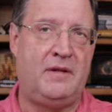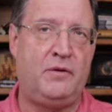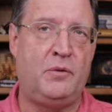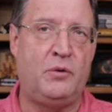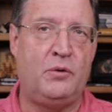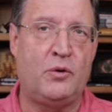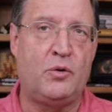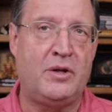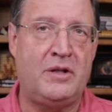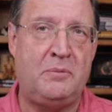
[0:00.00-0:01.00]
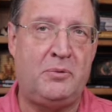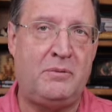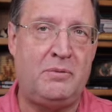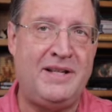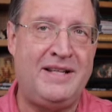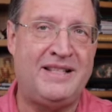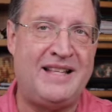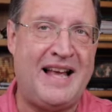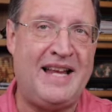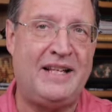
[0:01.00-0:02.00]
If you would, real quickly, please
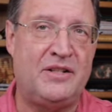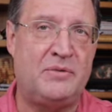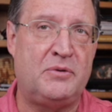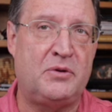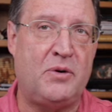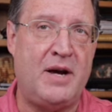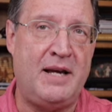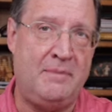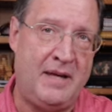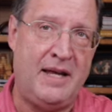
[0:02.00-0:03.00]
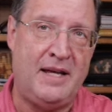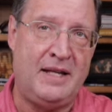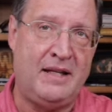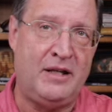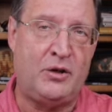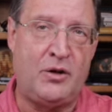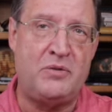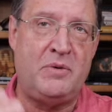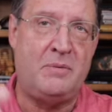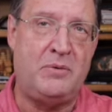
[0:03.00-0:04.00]
like and subscribe and encourage
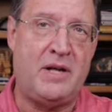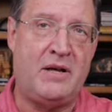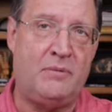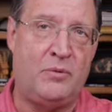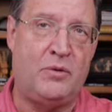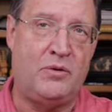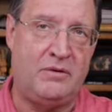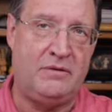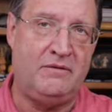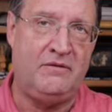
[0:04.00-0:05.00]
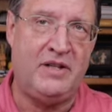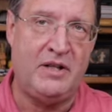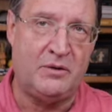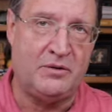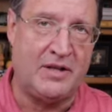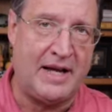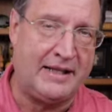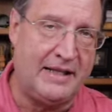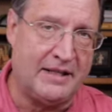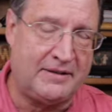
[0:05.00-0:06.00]
me to put out more videos like
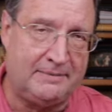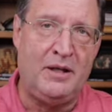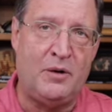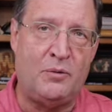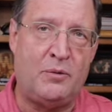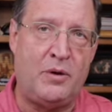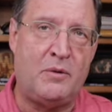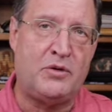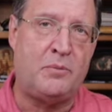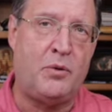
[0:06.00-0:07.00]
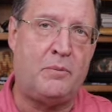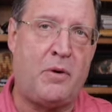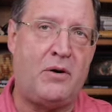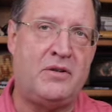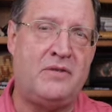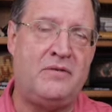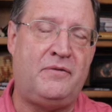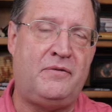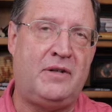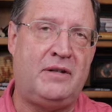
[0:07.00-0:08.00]
this. You know, one of the most important parts of
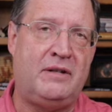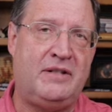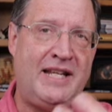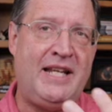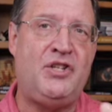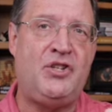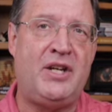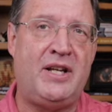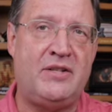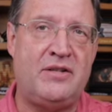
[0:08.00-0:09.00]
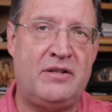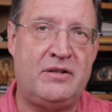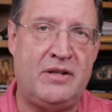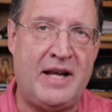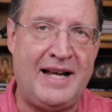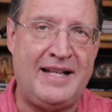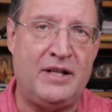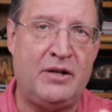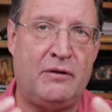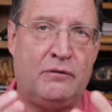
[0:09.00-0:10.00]
teaching is the idea
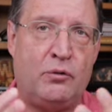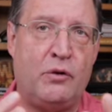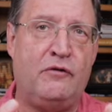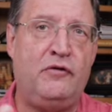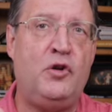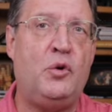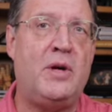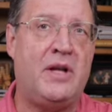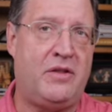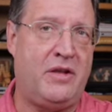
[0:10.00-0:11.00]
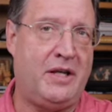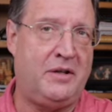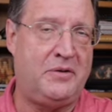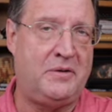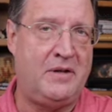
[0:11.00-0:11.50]
of reviewing things.